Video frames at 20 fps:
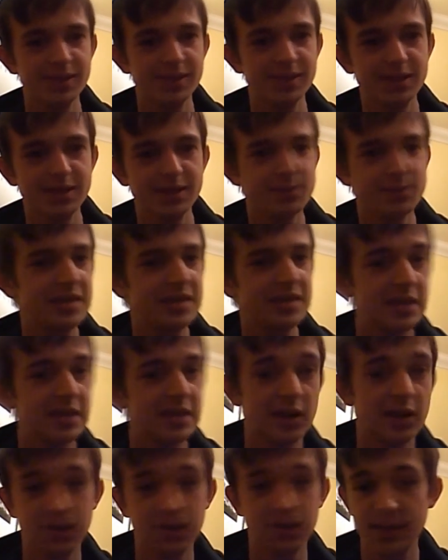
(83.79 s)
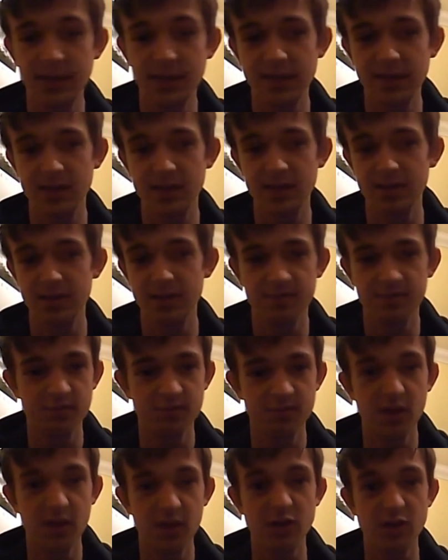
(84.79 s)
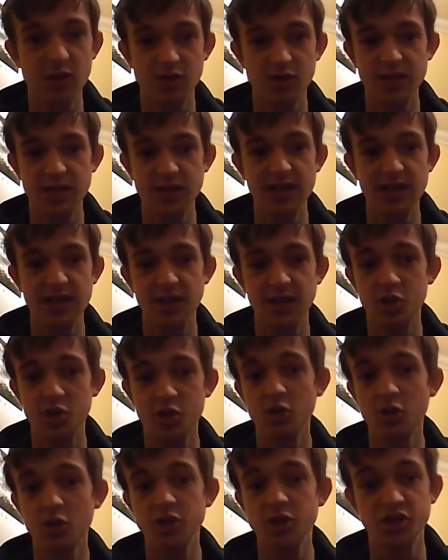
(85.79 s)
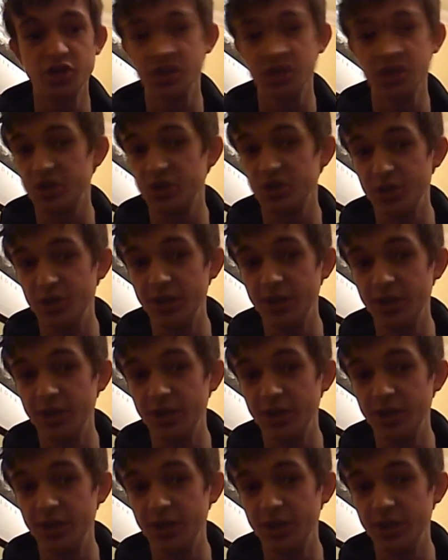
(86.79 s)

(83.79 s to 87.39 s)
It's basically like a big virus in a doctor's surgery.